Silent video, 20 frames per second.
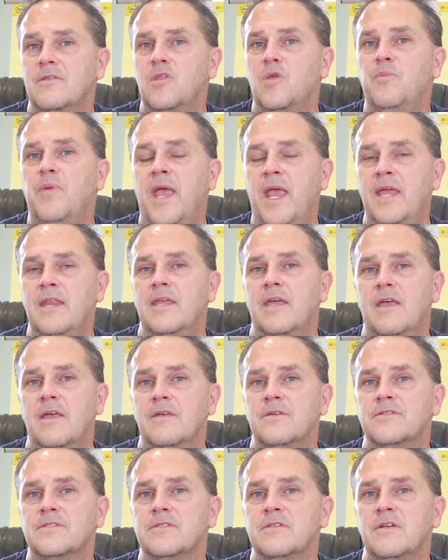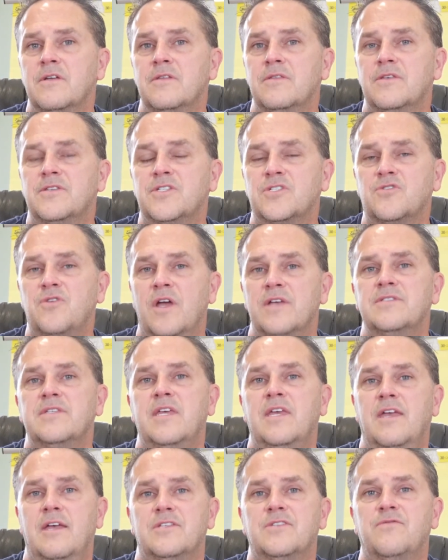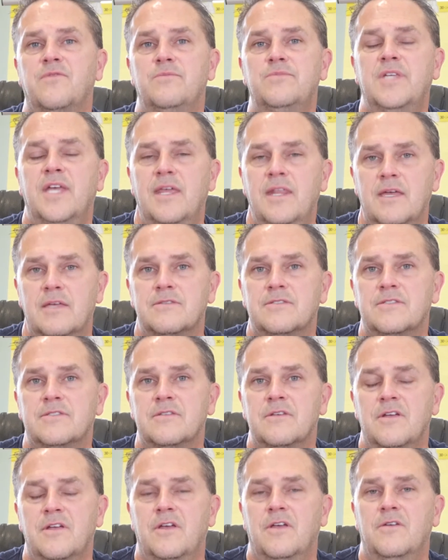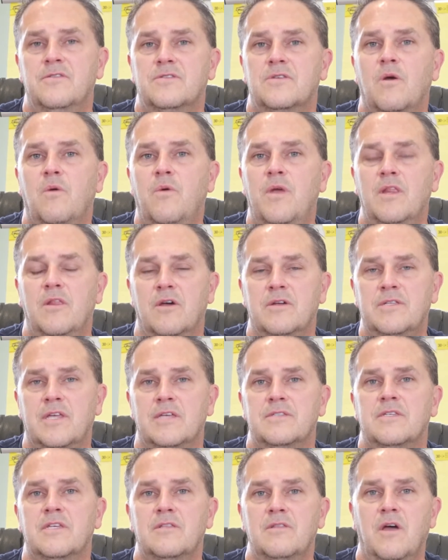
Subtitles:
The pain is the stress he gets from tenants. So we looked at it and said,